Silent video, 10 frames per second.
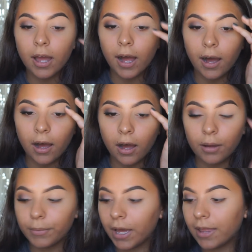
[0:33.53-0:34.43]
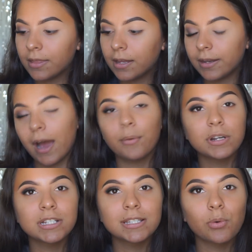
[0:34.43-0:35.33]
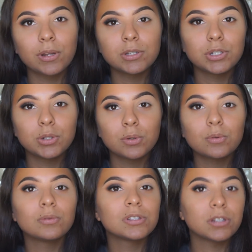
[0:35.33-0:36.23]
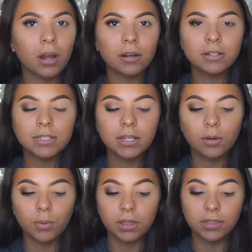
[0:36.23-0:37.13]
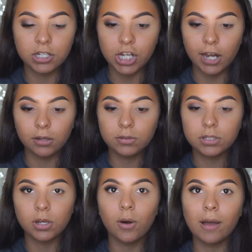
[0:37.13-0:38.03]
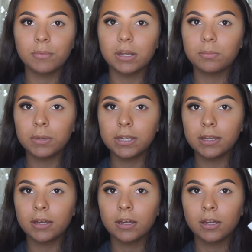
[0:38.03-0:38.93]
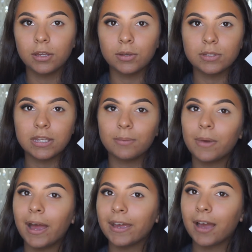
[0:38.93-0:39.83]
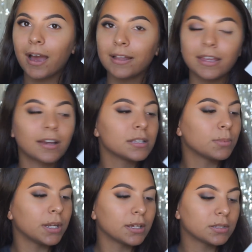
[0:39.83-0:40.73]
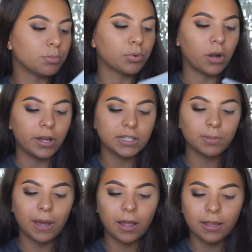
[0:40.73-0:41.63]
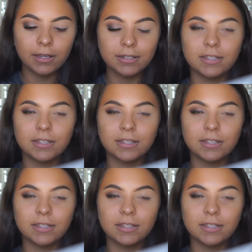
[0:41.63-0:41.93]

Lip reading: And then now we're just going to start with the shadows. So I'm going to be using my Kylie Cosmetics Bronze Palette.